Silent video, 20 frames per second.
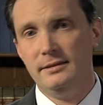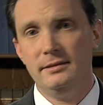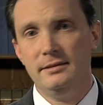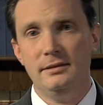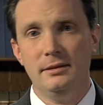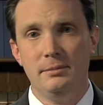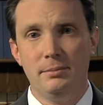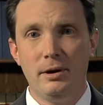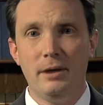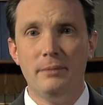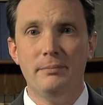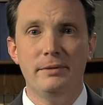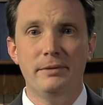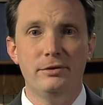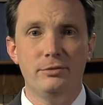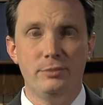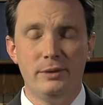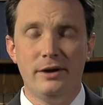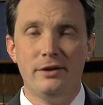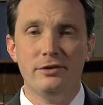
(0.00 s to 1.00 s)
The problem
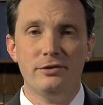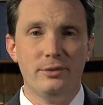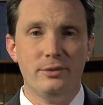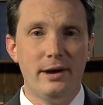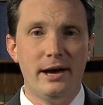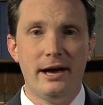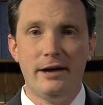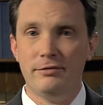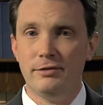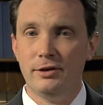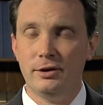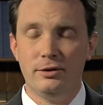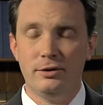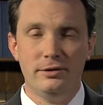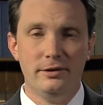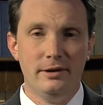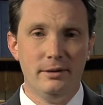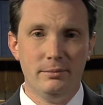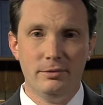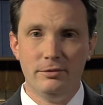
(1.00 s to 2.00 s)
is we also have a
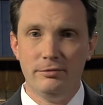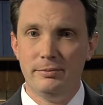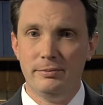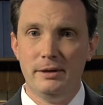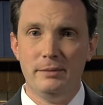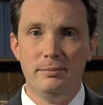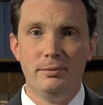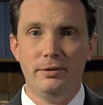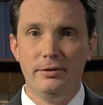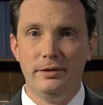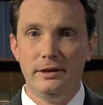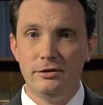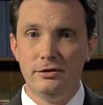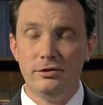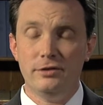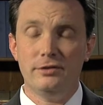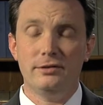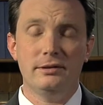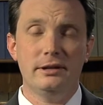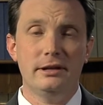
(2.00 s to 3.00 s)
good number of people that
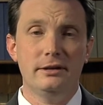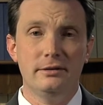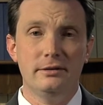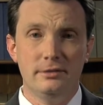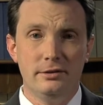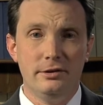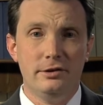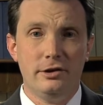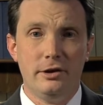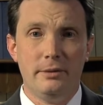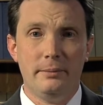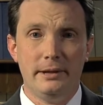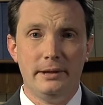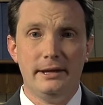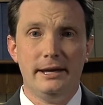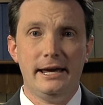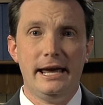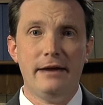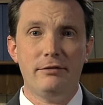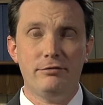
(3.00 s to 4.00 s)
just
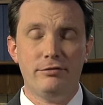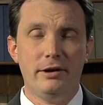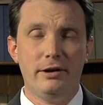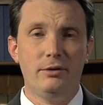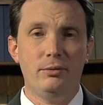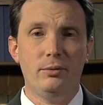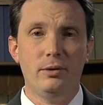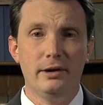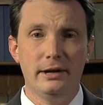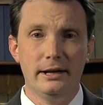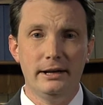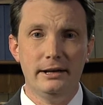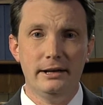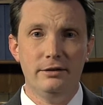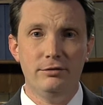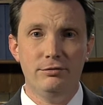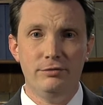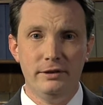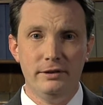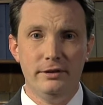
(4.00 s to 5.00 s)
legitimately can't find work and
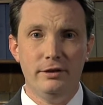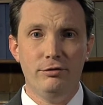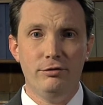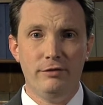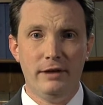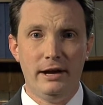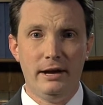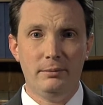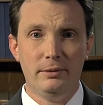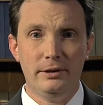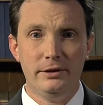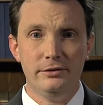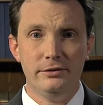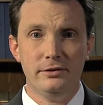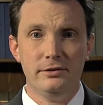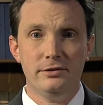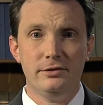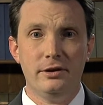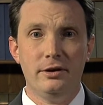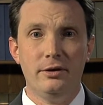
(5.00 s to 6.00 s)
need to feed their
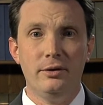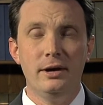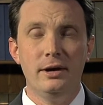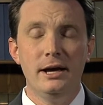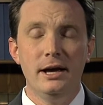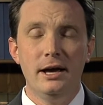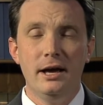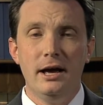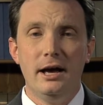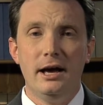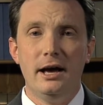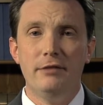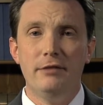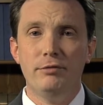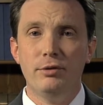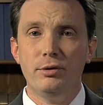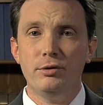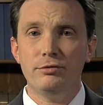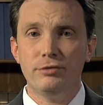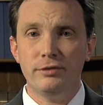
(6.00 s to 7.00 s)
families. So I
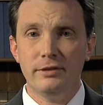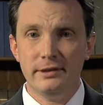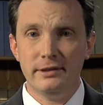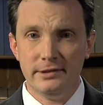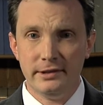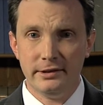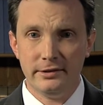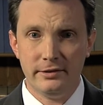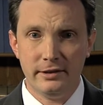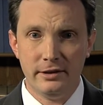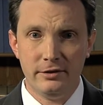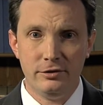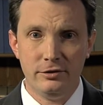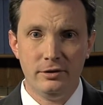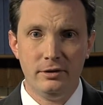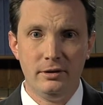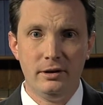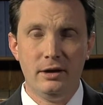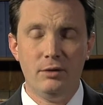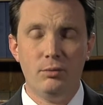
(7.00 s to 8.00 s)
voted for this
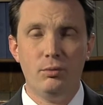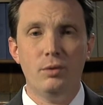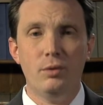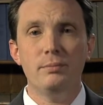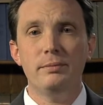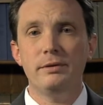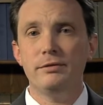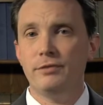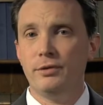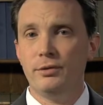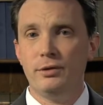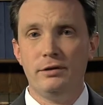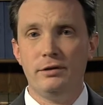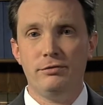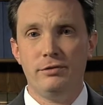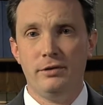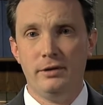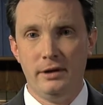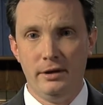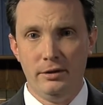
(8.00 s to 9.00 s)
extension. I won't be voting
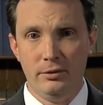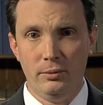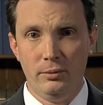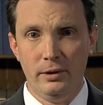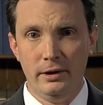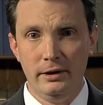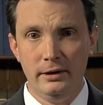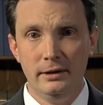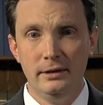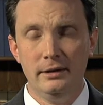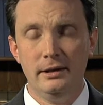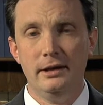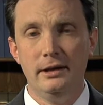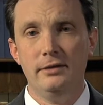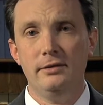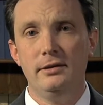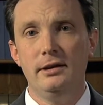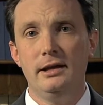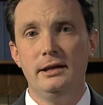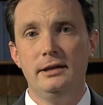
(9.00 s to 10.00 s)
for another one.
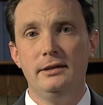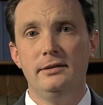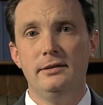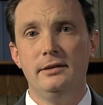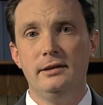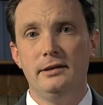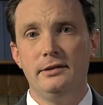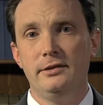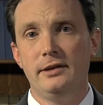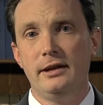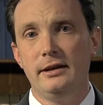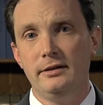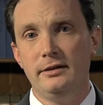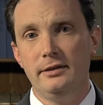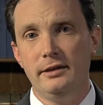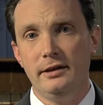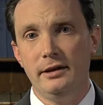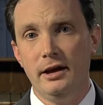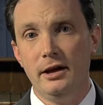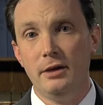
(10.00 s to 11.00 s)
It
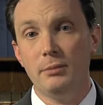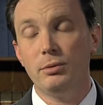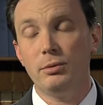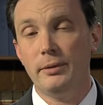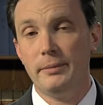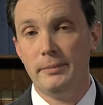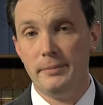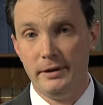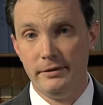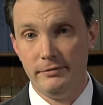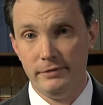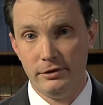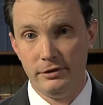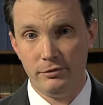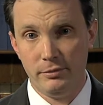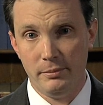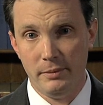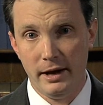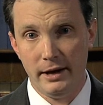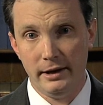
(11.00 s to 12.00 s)
extended the unemployment benefits
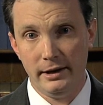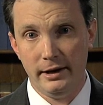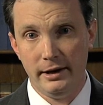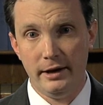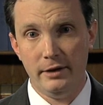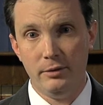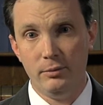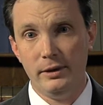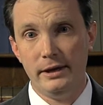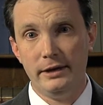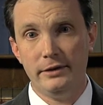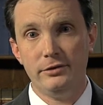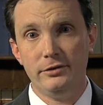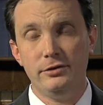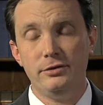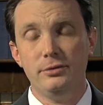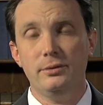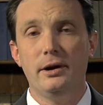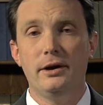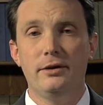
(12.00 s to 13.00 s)
from 99
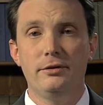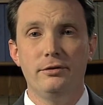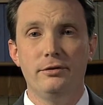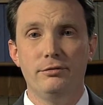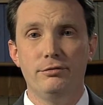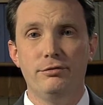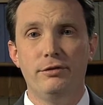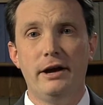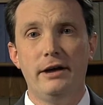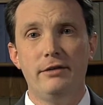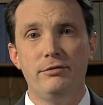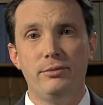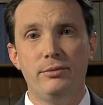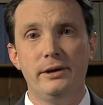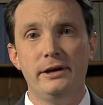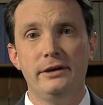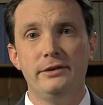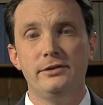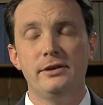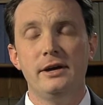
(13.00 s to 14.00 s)
weeks to 105
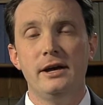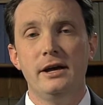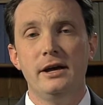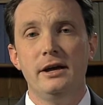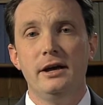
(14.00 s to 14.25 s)
weeks.